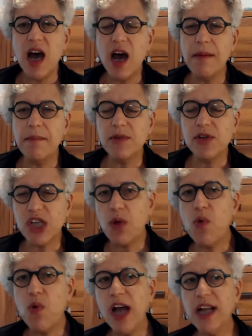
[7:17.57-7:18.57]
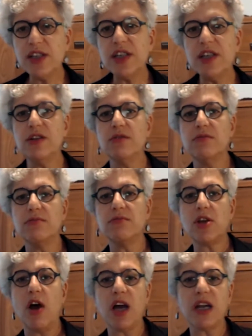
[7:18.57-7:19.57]
Um, so I want to
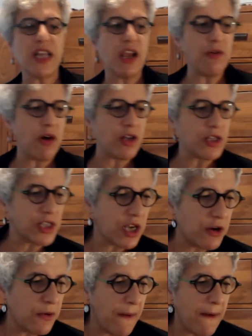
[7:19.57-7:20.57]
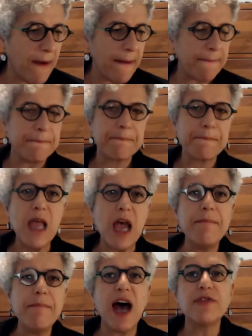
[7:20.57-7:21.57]
talk now also um,
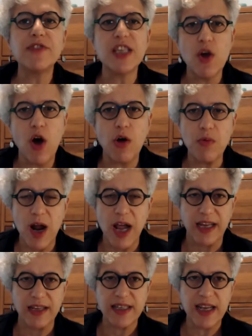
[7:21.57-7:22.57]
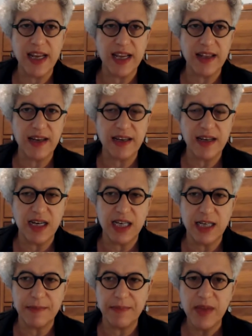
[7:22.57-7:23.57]
about the alt right and.
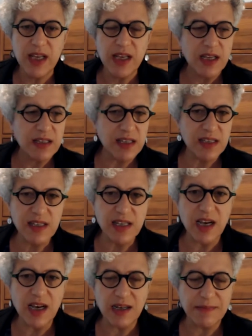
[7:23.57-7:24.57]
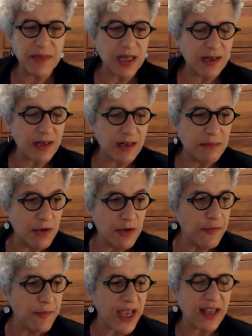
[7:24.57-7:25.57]
Um, this is a, a
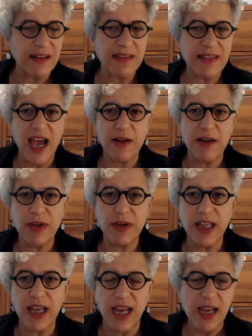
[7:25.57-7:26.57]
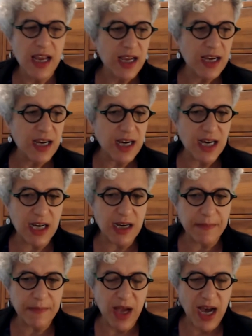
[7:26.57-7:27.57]
movement that really
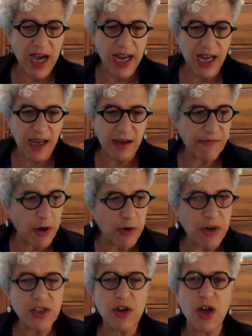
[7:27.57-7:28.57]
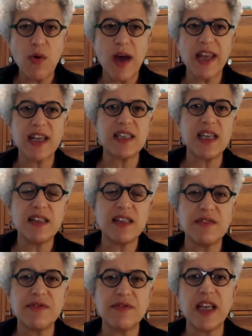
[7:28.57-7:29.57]
um, I focused on quite
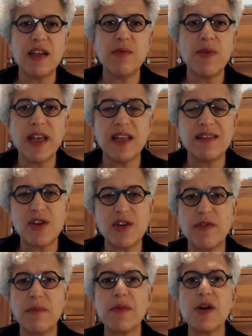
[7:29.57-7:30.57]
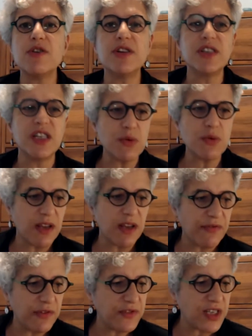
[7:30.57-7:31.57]
extensively when it sort of emerged in
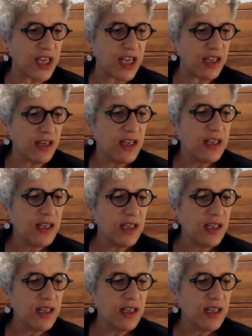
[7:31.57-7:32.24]
2015.